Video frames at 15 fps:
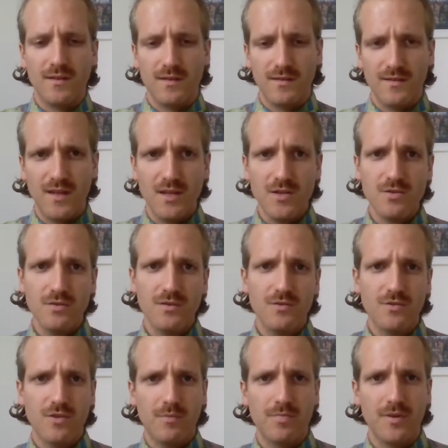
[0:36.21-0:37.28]
essential
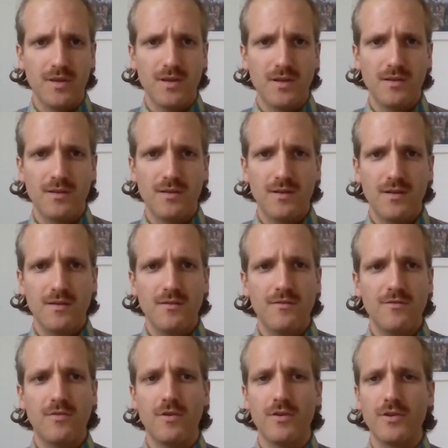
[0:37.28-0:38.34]
topic
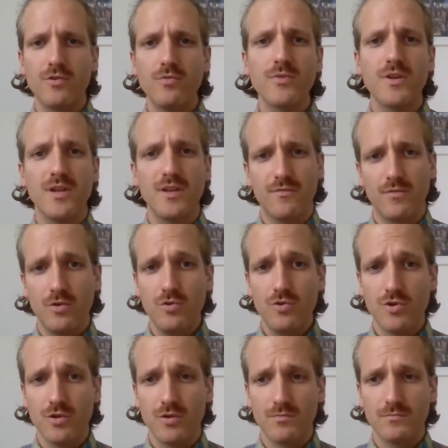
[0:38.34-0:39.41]
for human
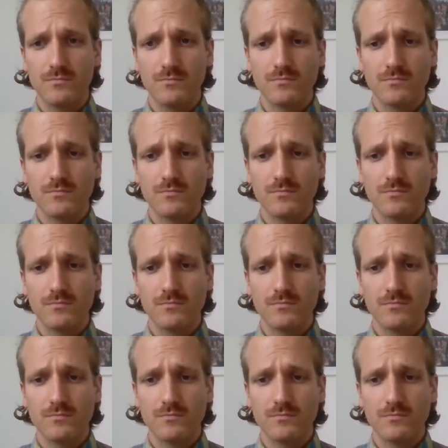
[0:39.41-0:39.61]
evolution.